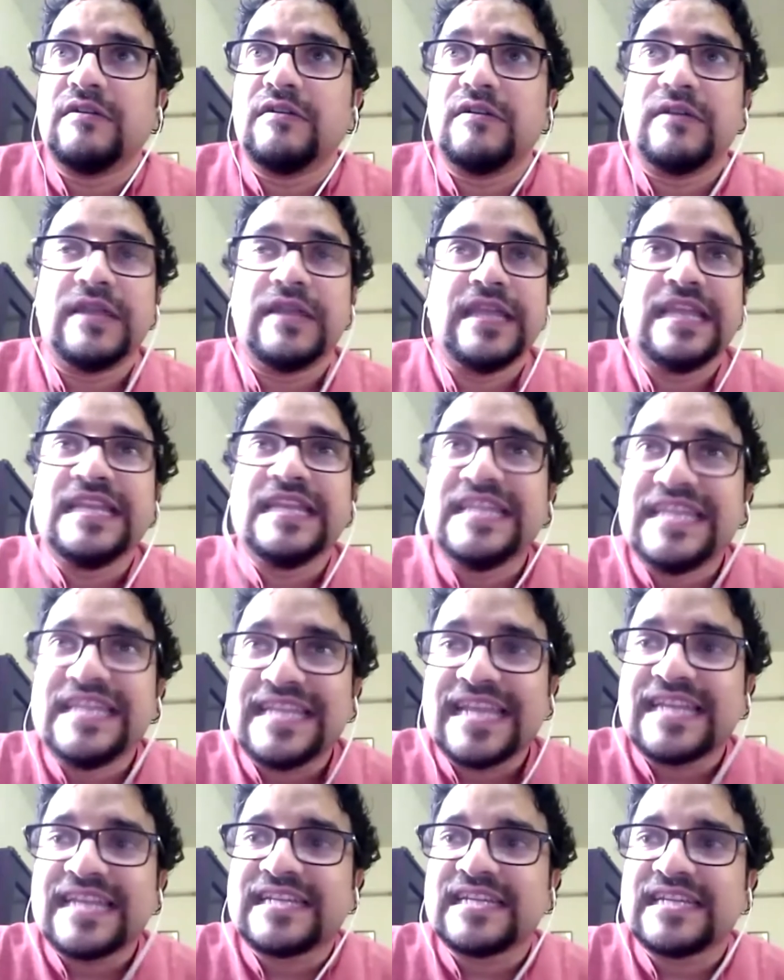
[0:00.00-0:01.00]

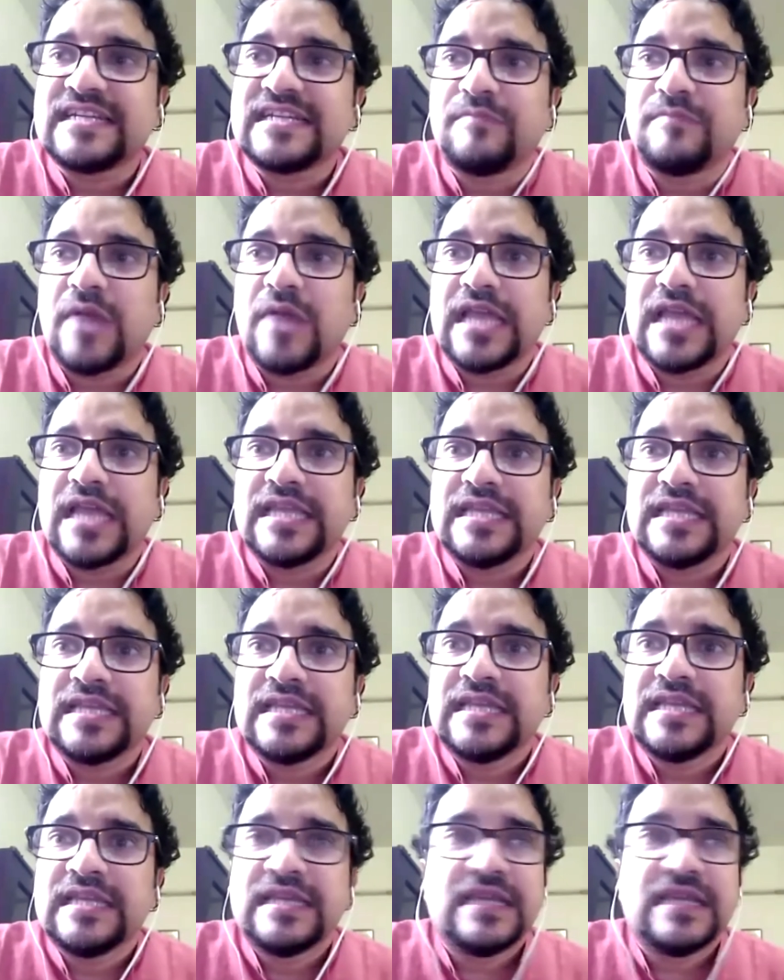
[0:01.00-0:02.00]
indicated by
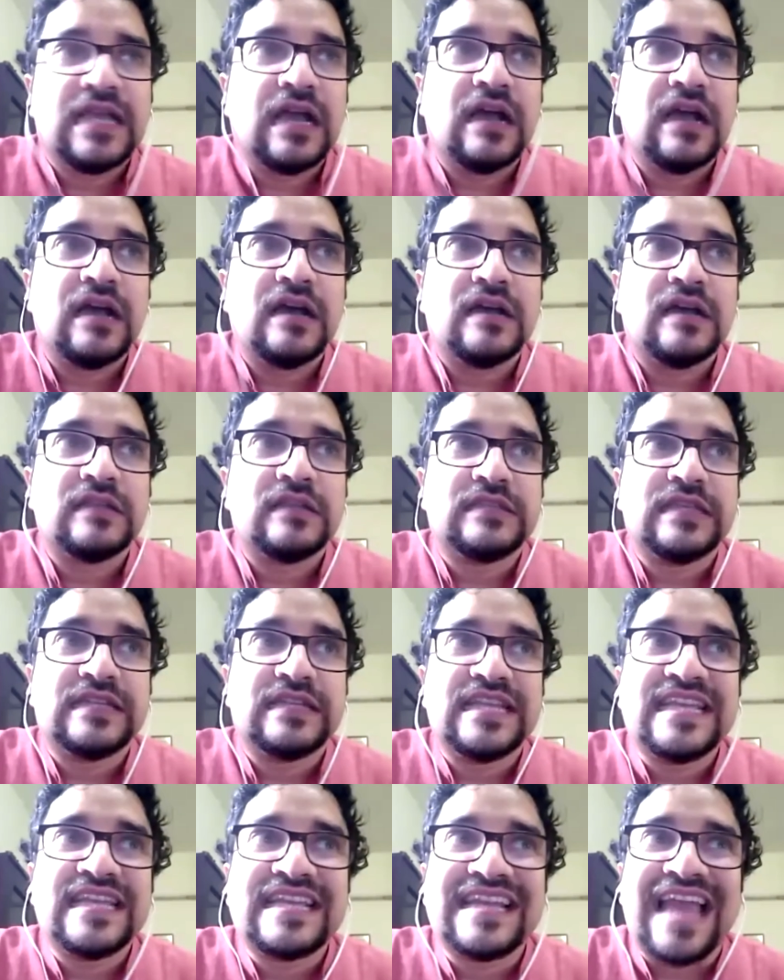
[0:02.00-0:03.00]
the
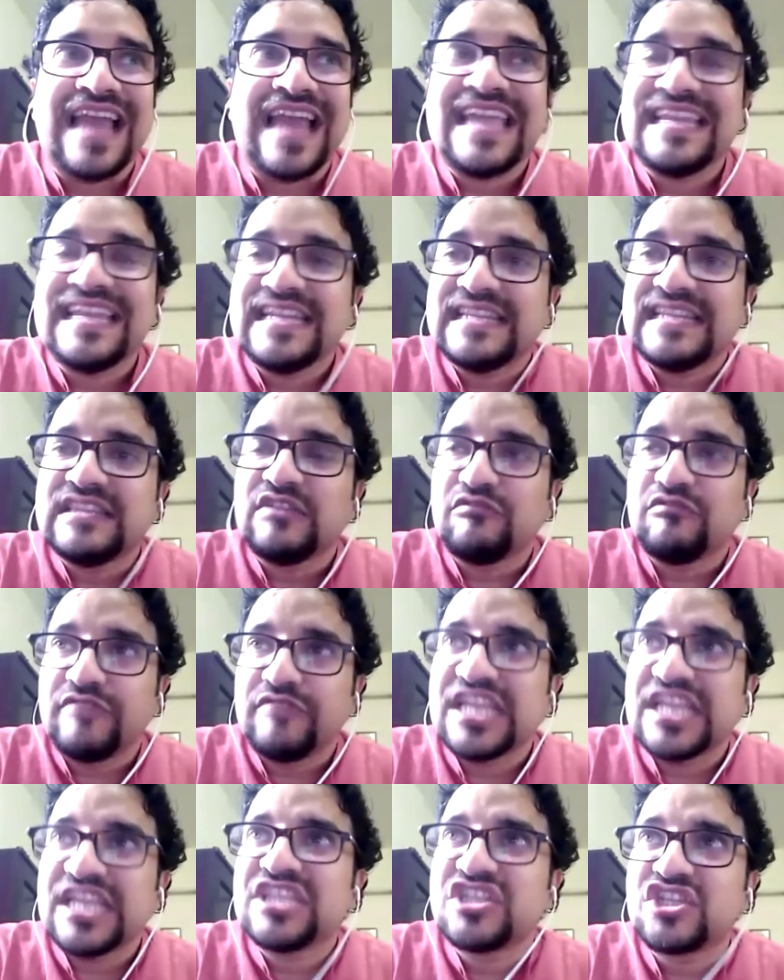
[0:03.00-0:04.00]
decline in the
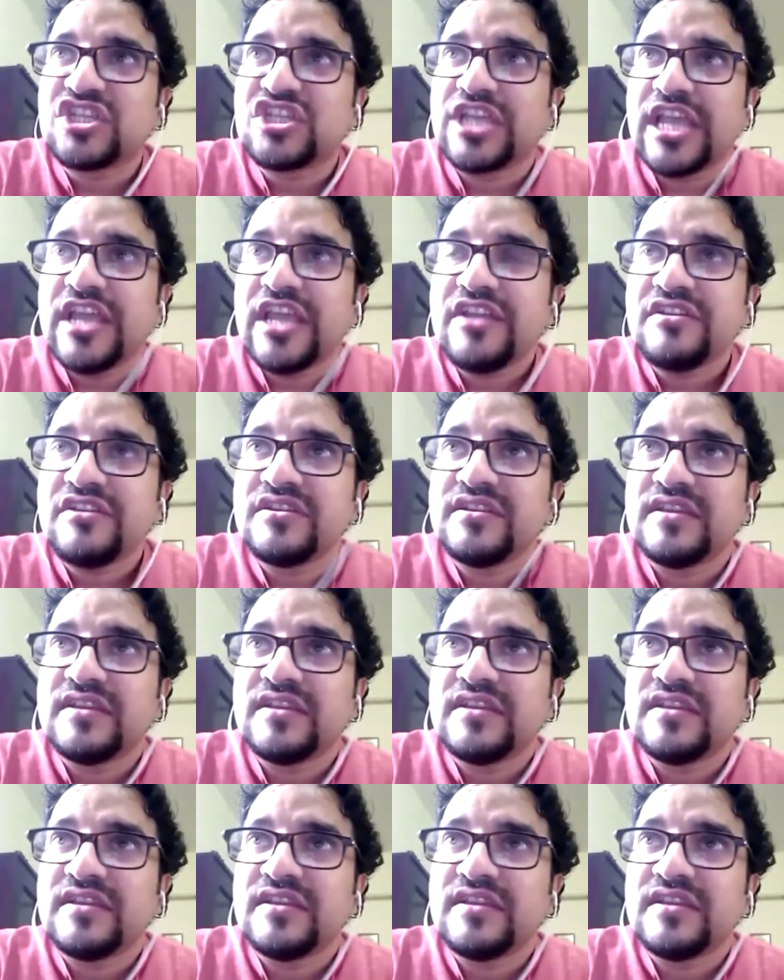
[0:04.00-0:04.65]
wage share, a